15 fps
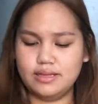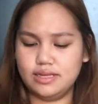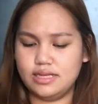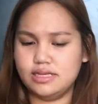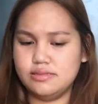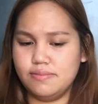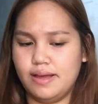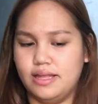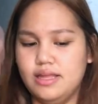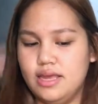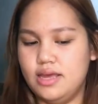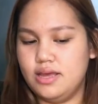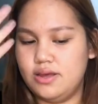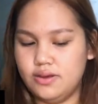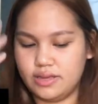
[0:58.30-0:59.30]
Tastes bad.
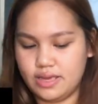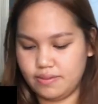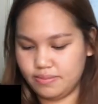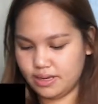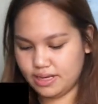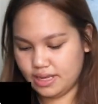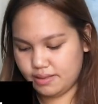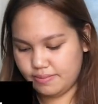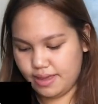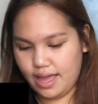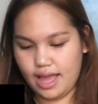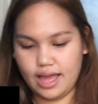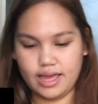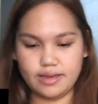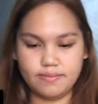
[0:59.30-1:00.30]
Okay, I'm gonna get my
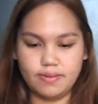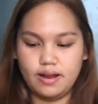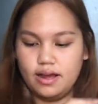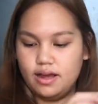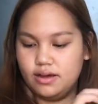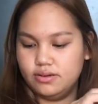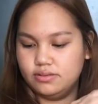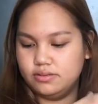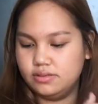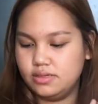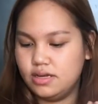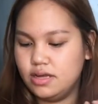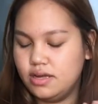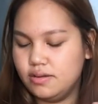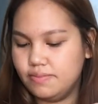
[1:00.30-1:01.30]
eyebrow,
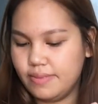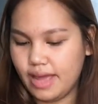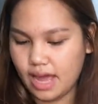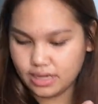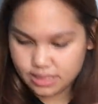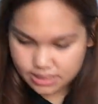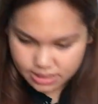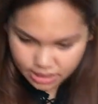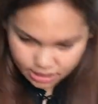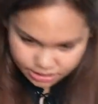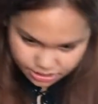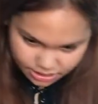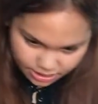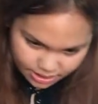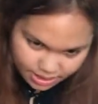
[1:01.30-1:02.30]
my
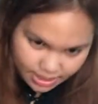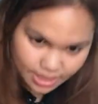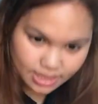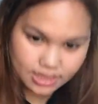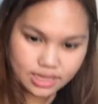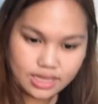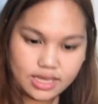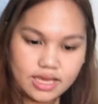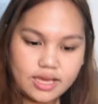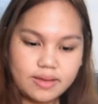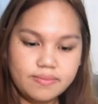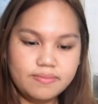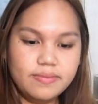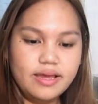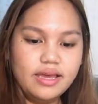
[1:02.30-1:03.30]
Anastasia, then
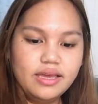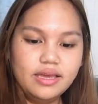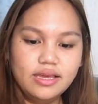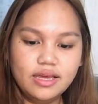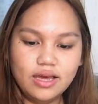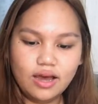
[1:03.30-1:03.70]
my,